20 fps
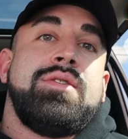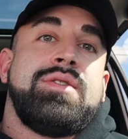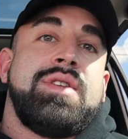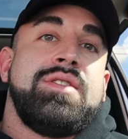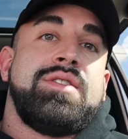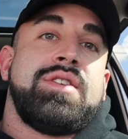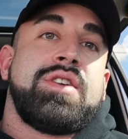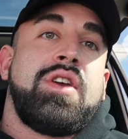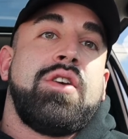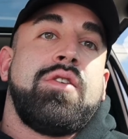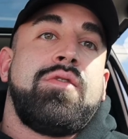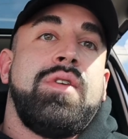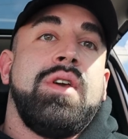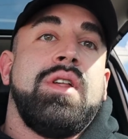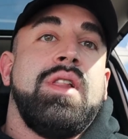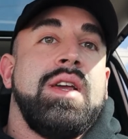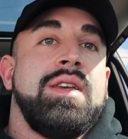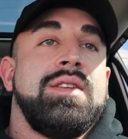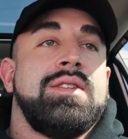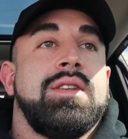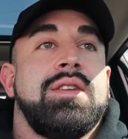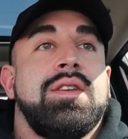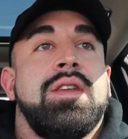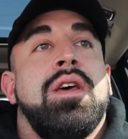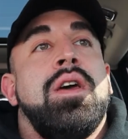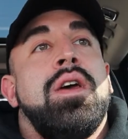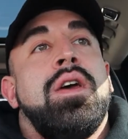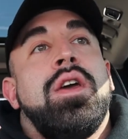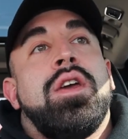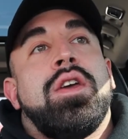and those insecure feelings,
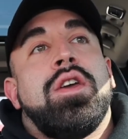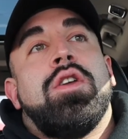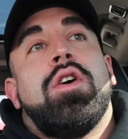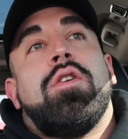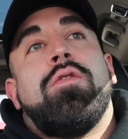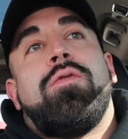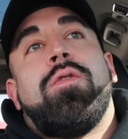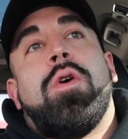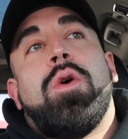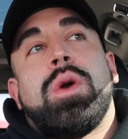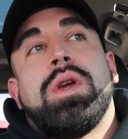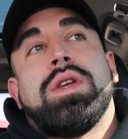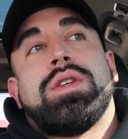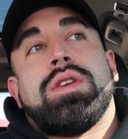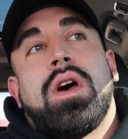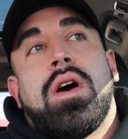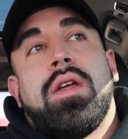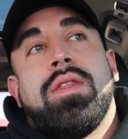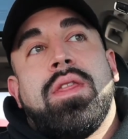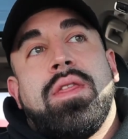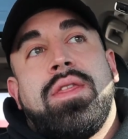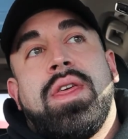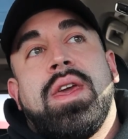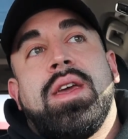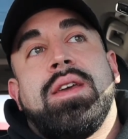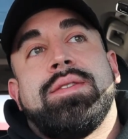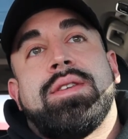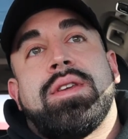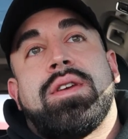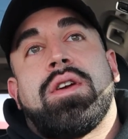and, you know, focus on
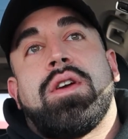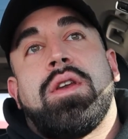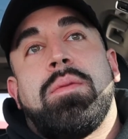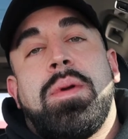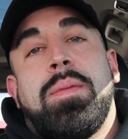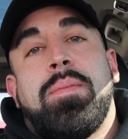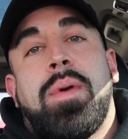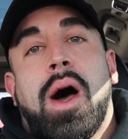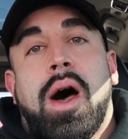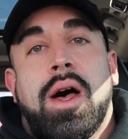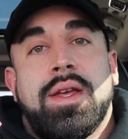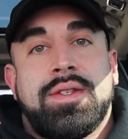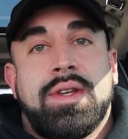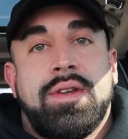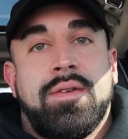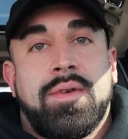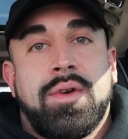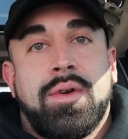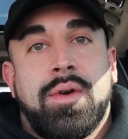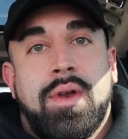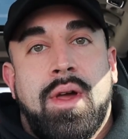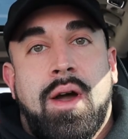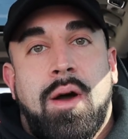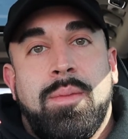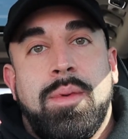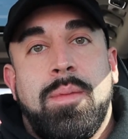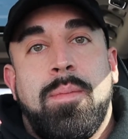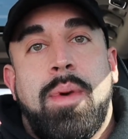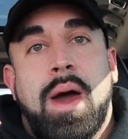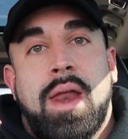things that are going to be positive and going to
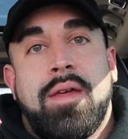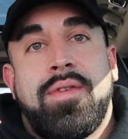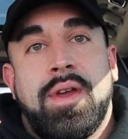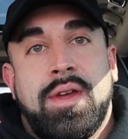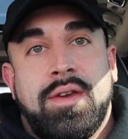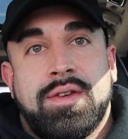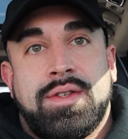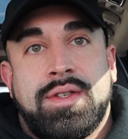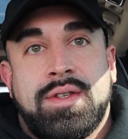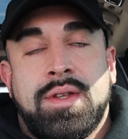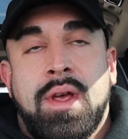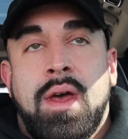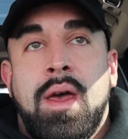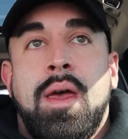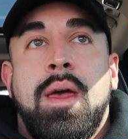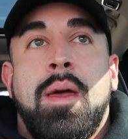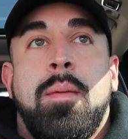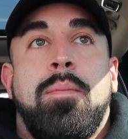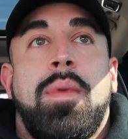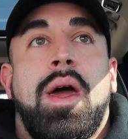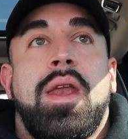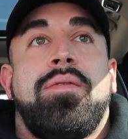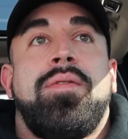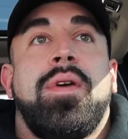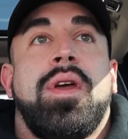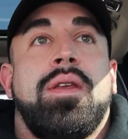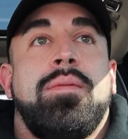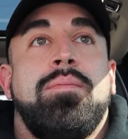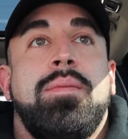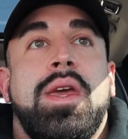help you benefit
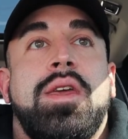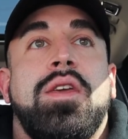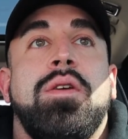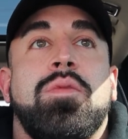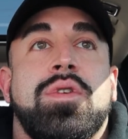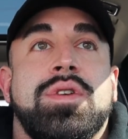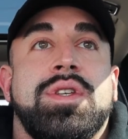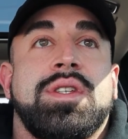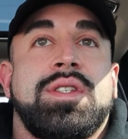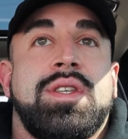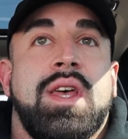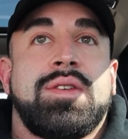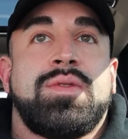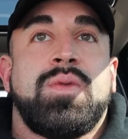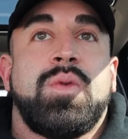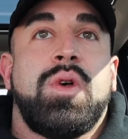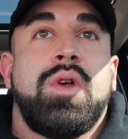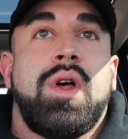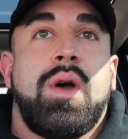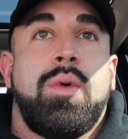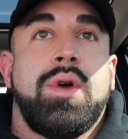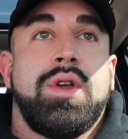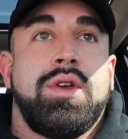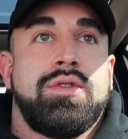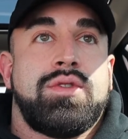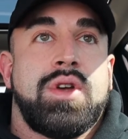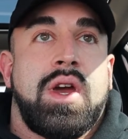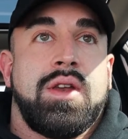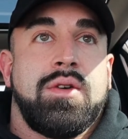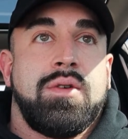and make you more successful at what
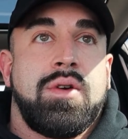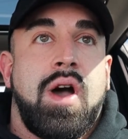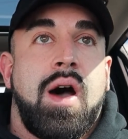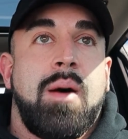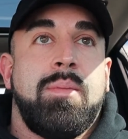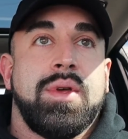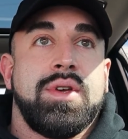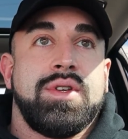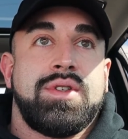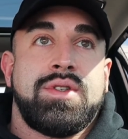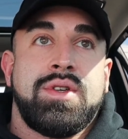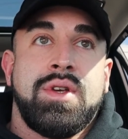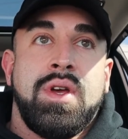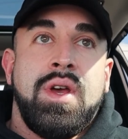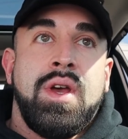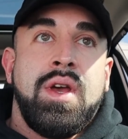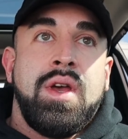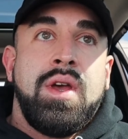you're trying to accomplish